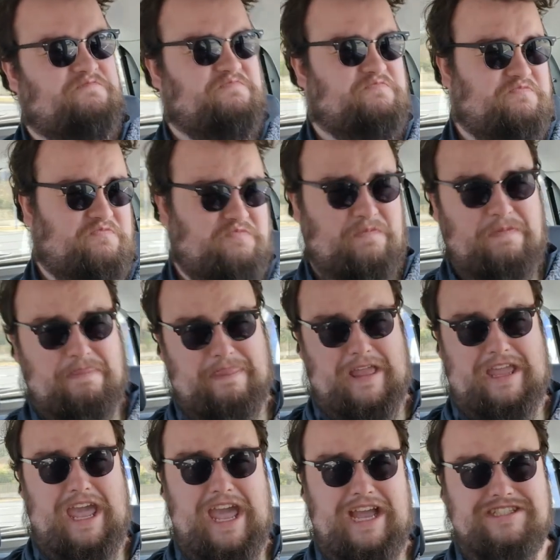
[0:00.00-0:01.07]
Yeah,
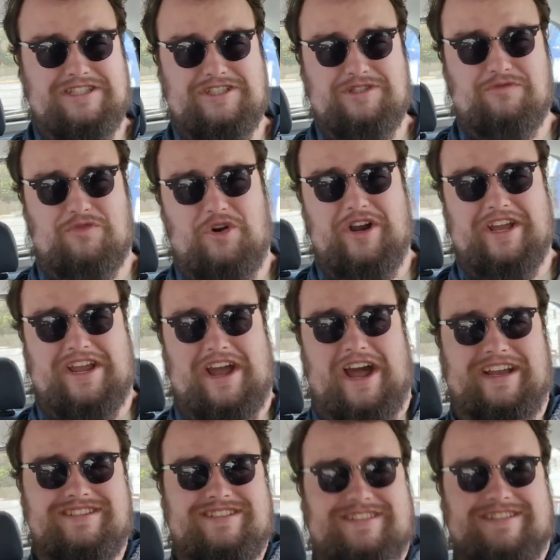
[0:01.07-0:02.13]
it's just water,
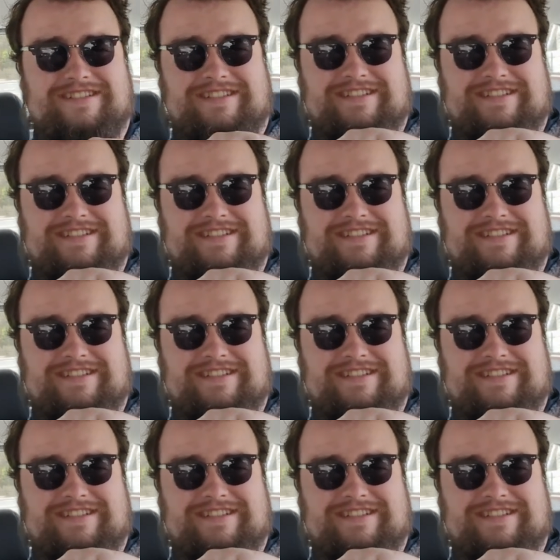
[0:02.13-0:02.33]
guys.